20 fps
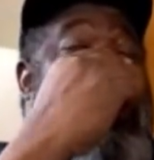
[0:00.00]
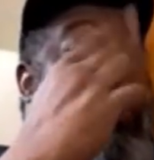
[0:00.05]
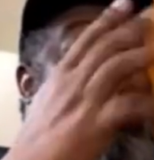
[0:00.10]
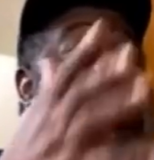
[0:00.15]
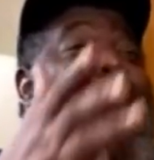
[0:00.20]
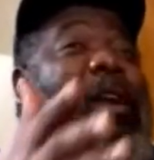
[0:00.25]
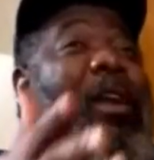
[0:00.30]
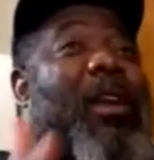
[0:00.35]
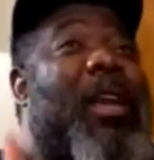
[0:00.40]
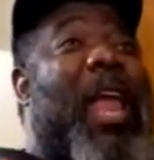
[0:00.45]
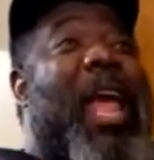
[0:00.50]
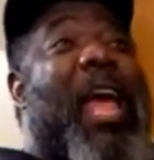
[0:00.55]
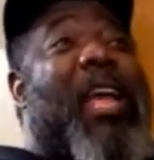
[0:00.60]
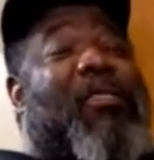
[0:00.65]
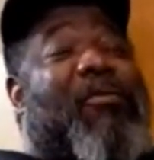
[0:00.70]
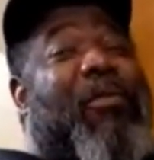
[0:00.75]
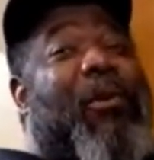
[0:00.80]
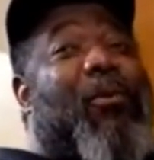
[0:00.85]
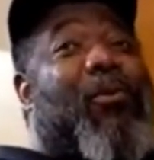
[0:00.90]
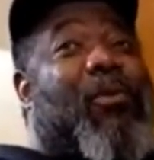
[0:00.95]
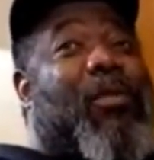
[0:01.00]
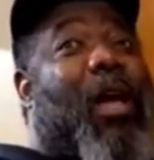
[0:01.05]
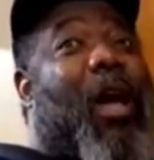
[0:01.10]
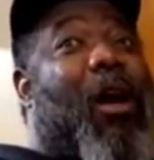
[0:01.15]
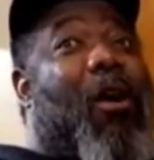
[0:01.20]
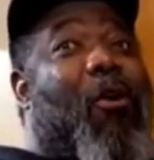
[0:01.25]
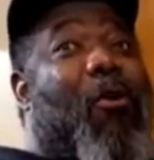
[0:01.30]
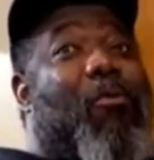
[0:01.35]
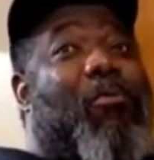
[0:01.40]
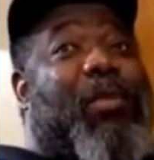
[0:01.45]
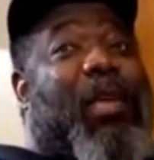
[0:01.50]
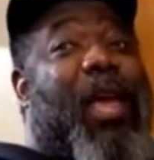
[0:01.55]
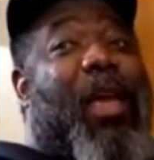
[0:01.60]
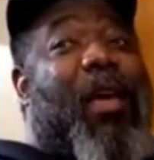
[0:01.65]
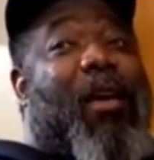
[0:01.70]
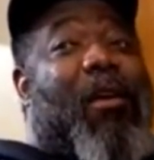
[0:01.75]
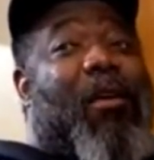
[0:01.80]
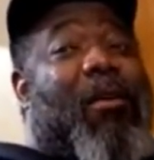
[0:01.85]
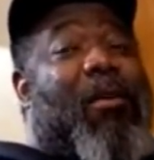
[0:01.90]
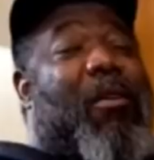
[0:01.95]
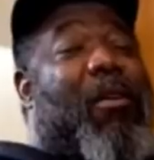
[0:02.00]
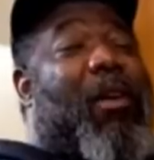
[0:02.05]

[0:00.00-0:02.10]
Uh, Nashville was our hometown,